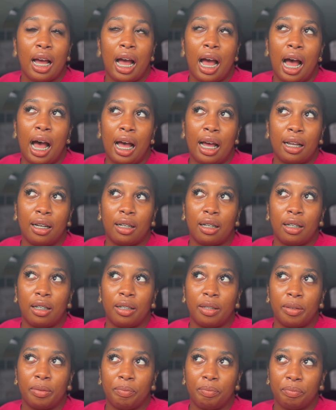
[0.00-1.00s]
and
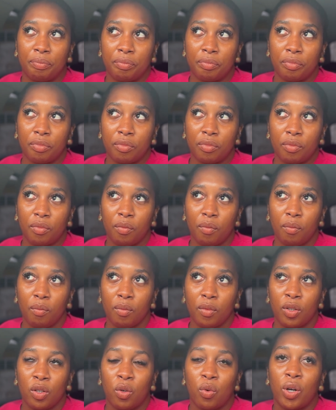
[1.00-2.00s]

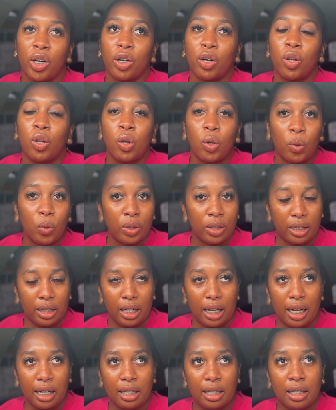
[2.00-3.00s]
or close to
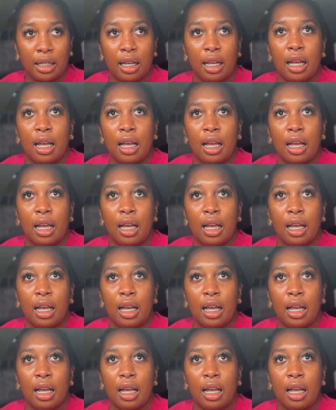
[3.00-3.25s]
that.